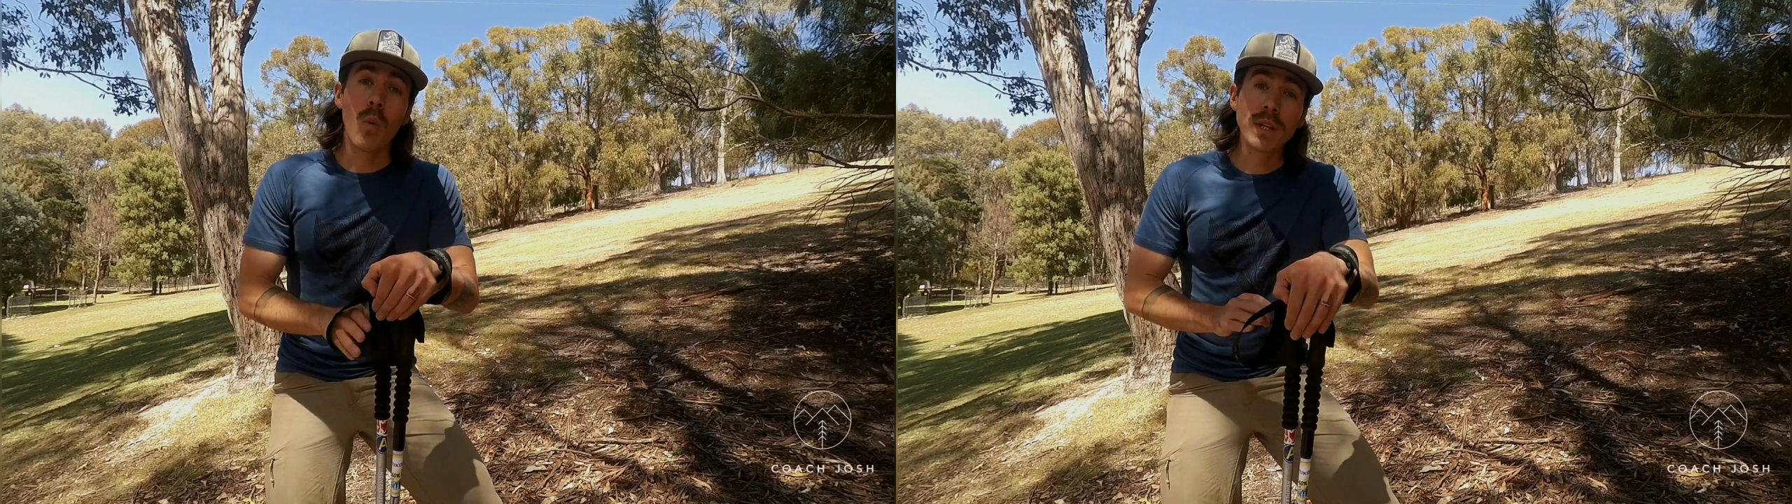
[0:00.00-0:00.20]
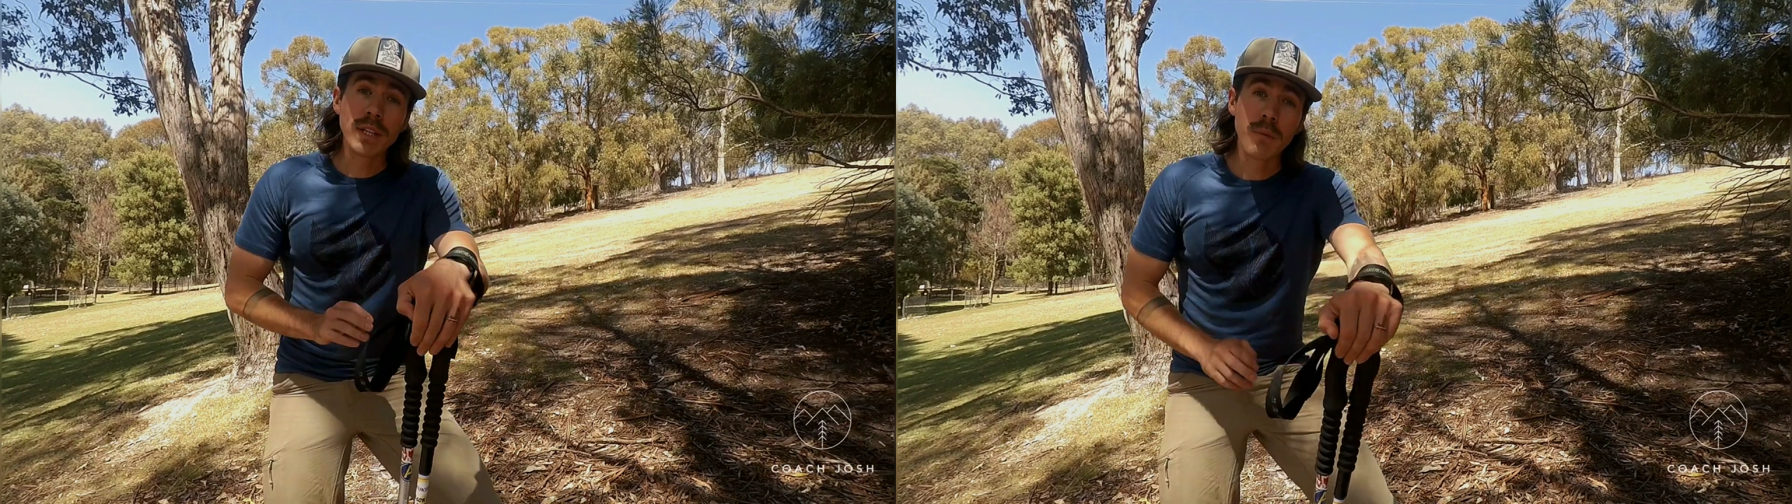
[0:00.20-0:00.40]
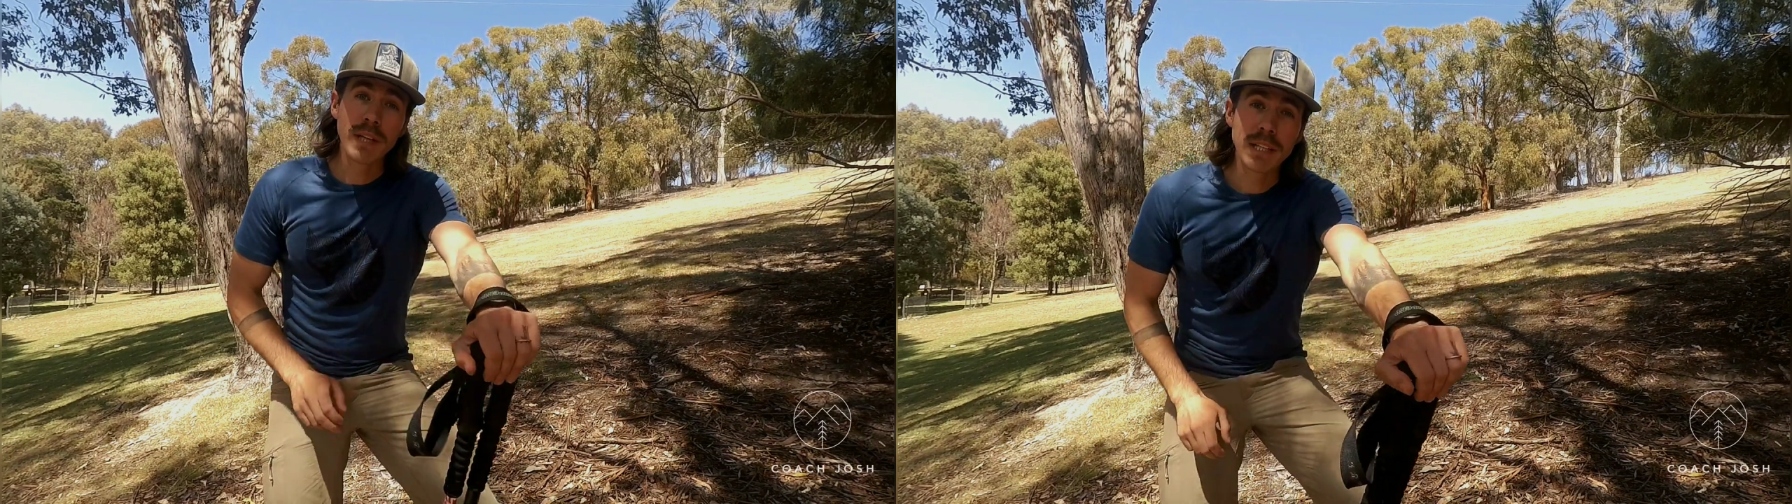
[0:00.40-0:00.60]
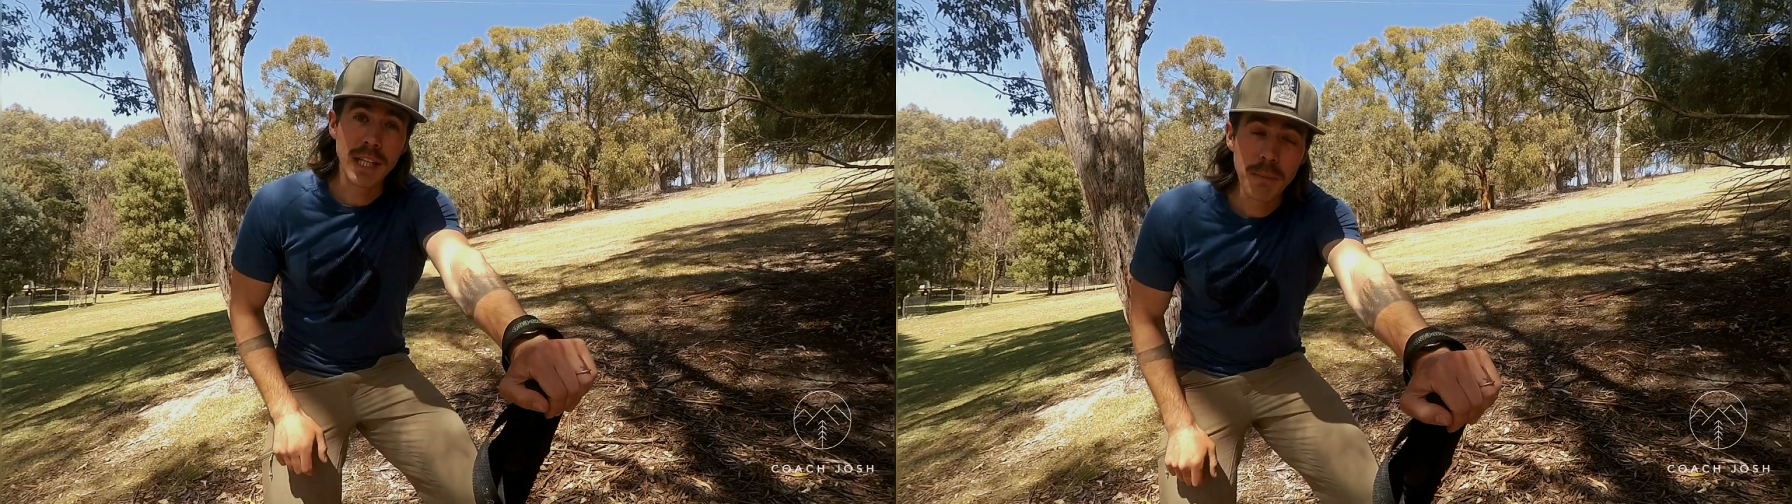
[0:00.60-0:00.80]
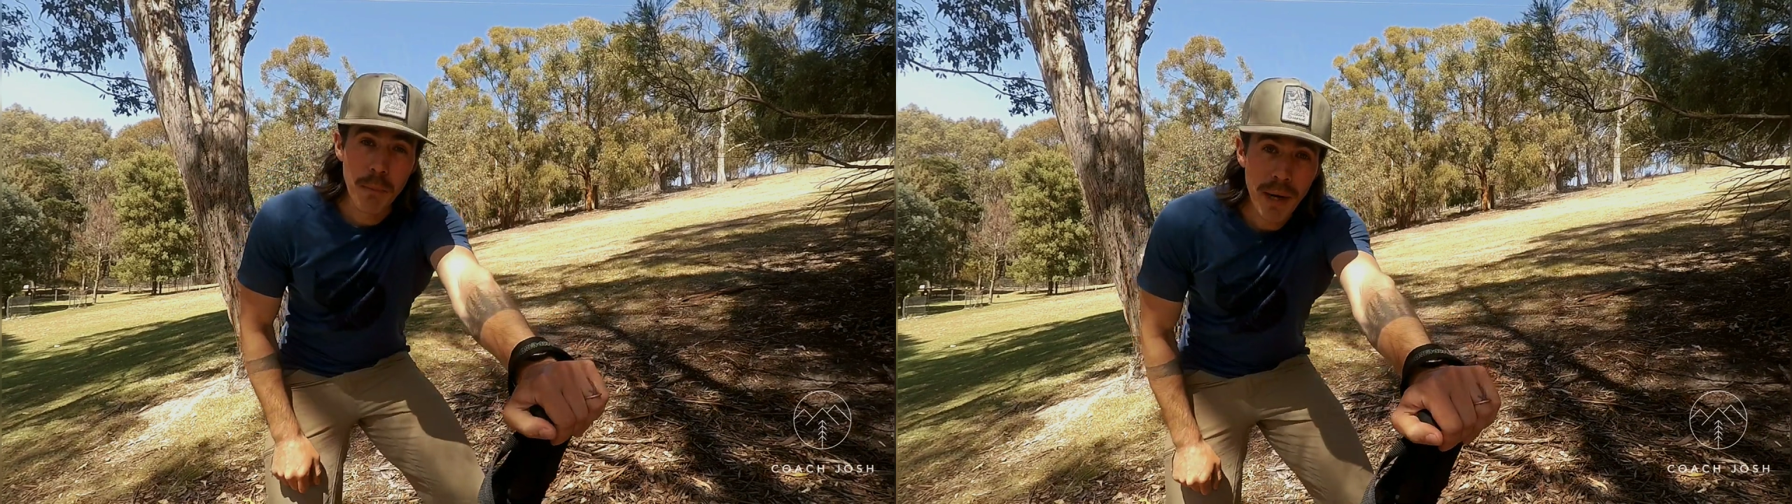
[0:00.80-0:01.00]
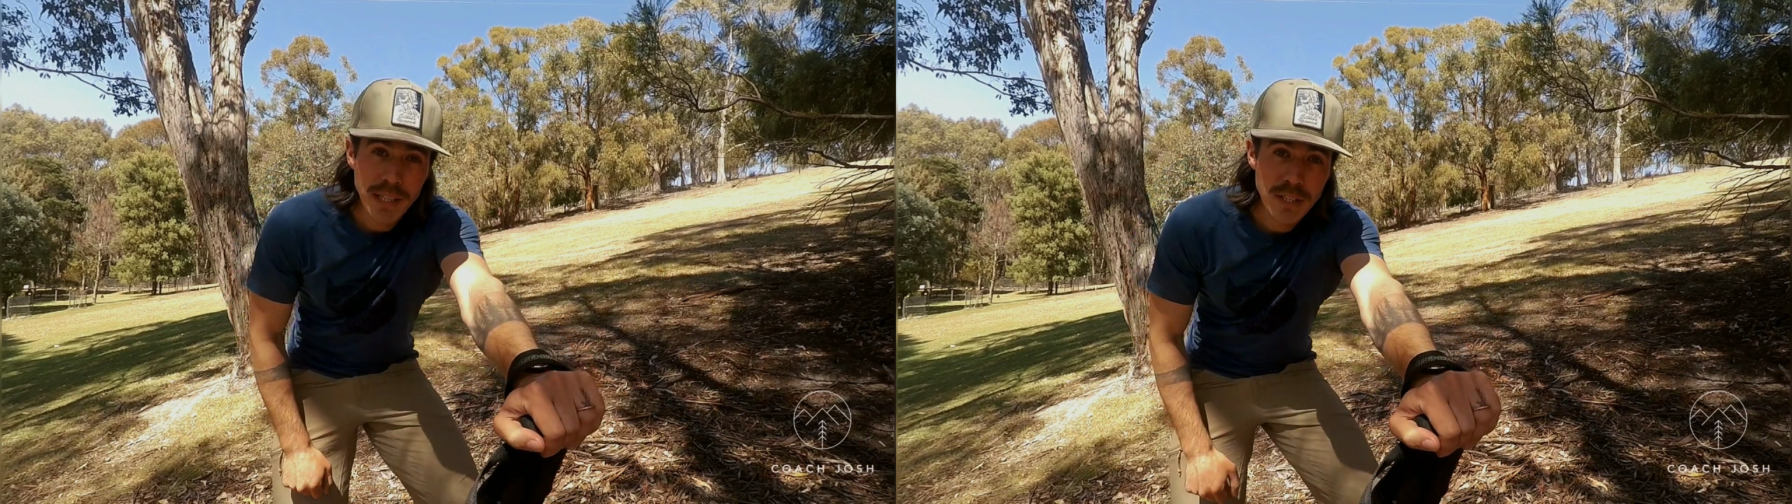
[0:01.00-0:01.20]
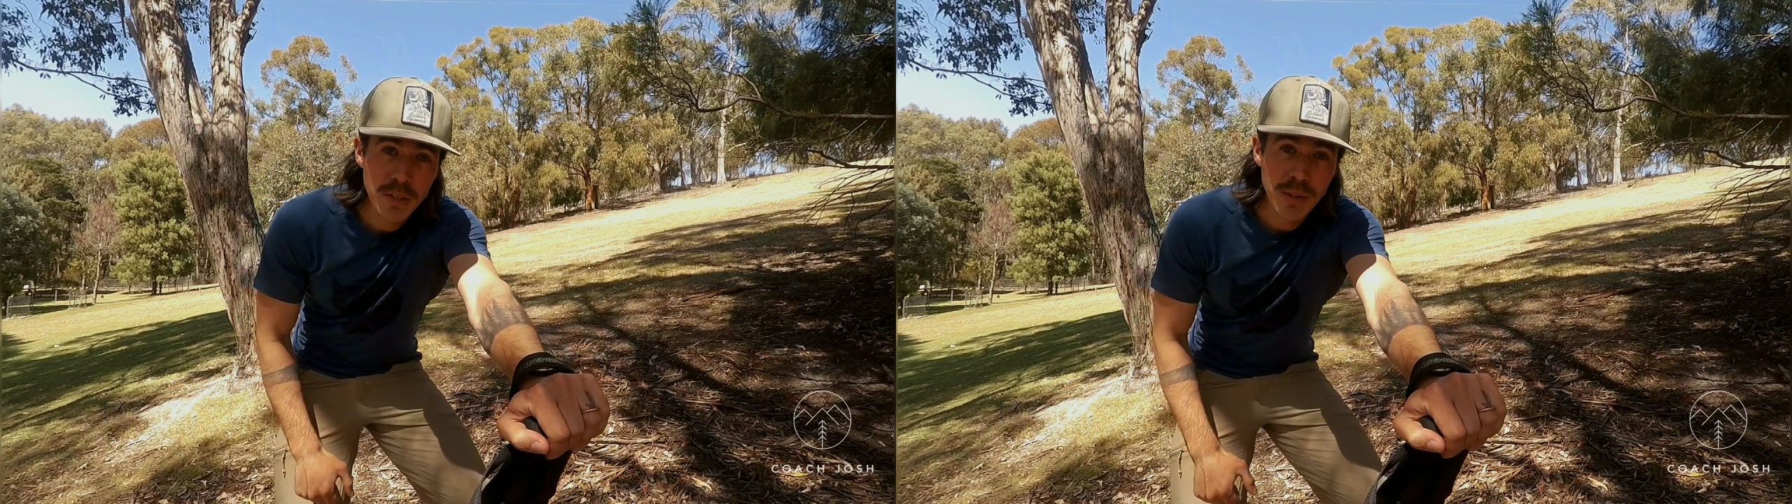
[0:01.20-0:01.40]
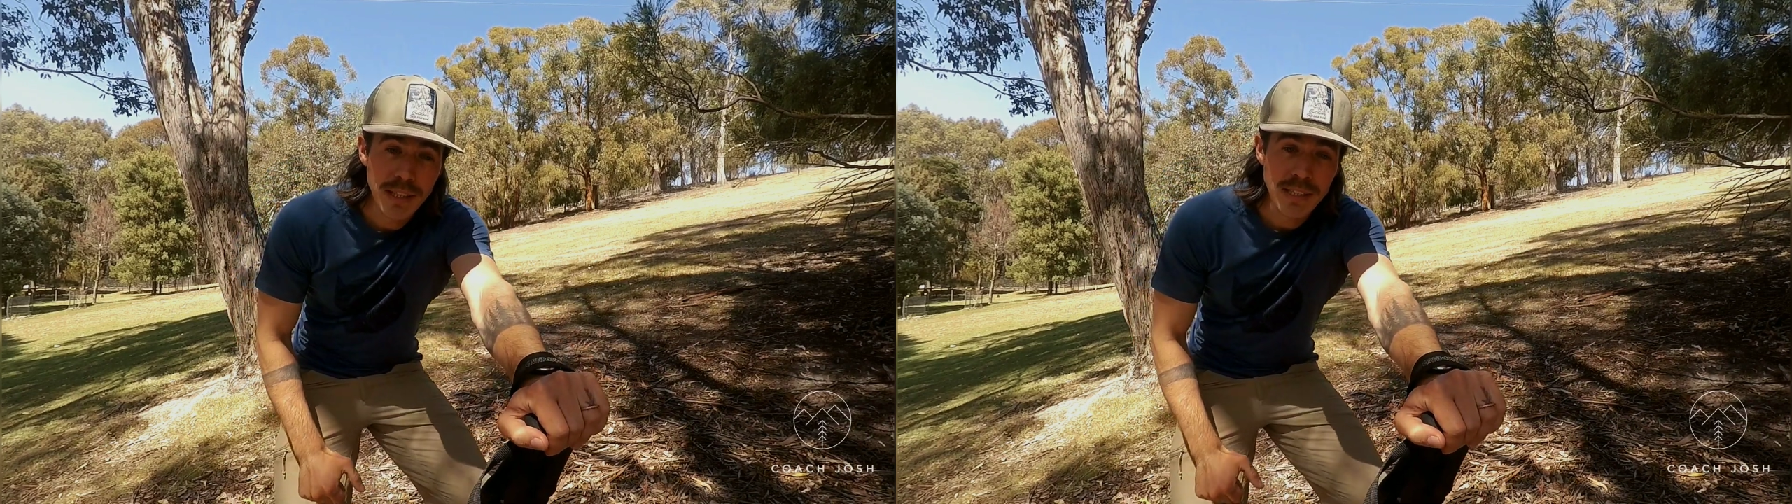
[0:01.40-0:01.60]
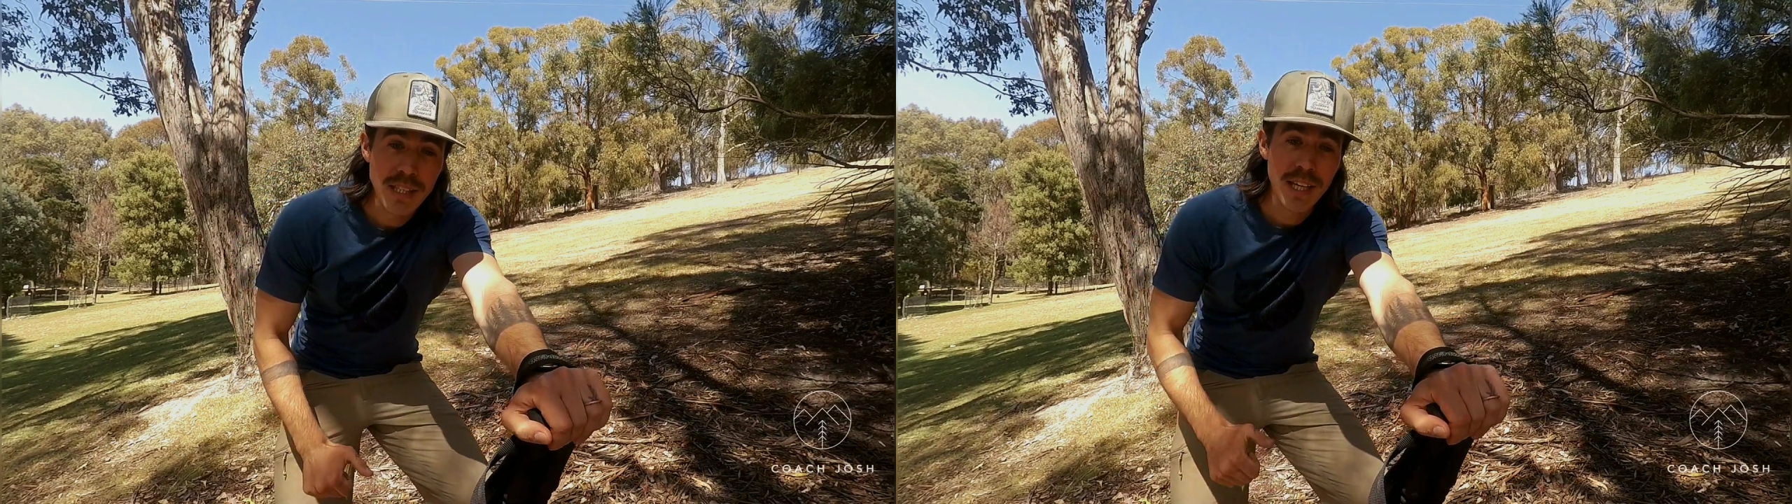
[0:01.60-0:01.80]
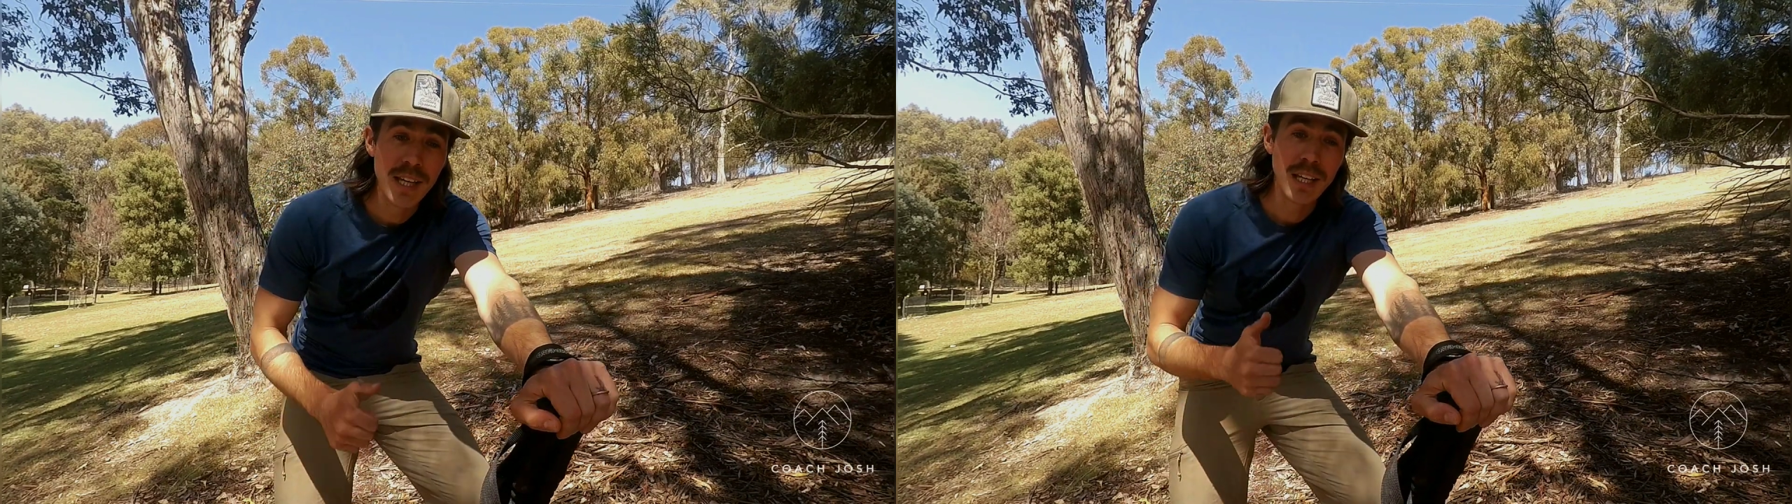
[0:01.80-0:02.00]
One thing we need to keep in mind too is